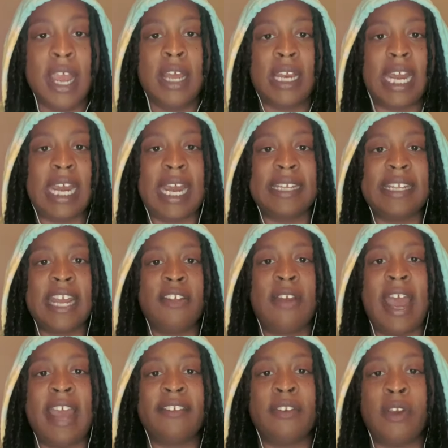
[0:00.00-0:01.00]
Like I said, you
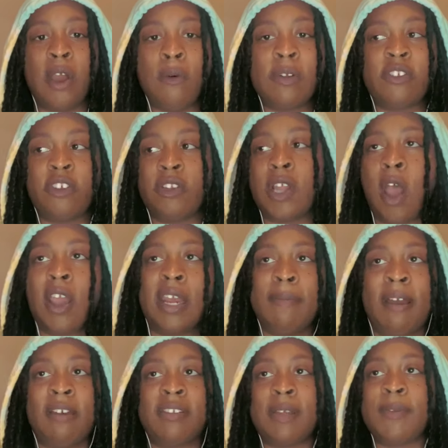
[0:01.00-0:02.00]
guys know what you're talking
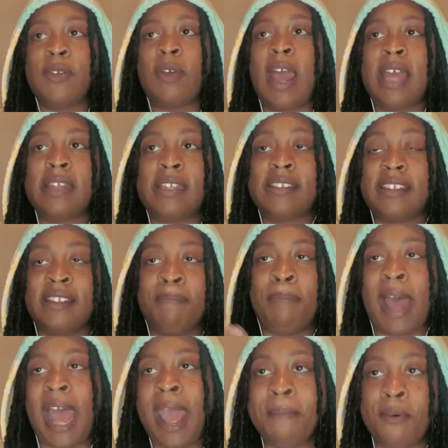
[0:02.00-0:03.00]
about. Some of you guys, this is
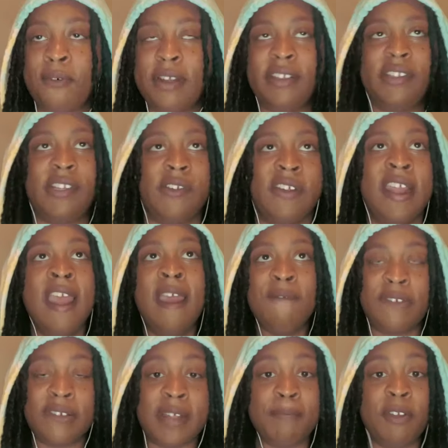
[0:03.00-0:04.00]
Bible history.
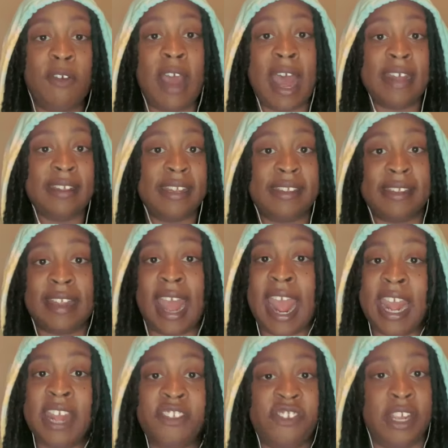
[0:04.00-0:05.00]
For some of you guys, this is
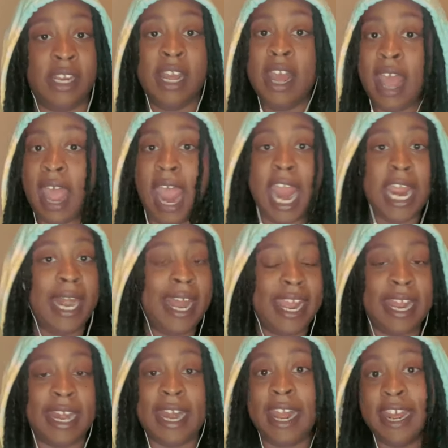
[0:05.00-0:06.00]
ancient
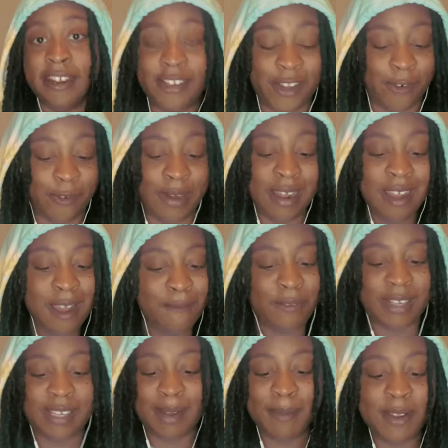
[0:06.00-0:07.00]
alien history. For
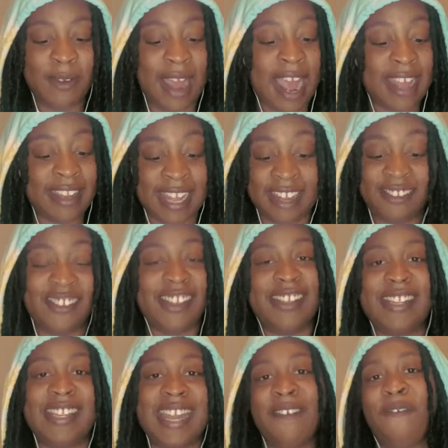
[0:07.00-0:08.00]
some of you guys, it's
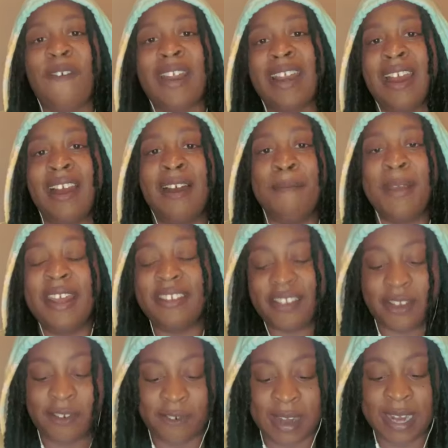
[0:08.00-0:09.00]
just different
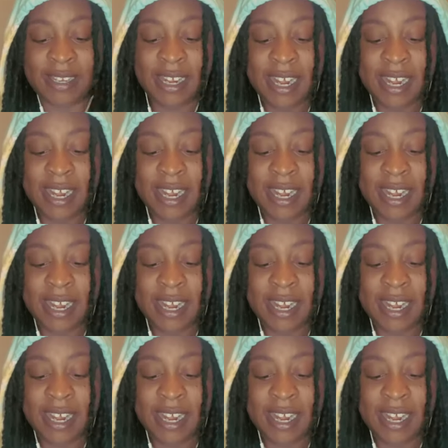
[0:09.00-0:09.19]
histories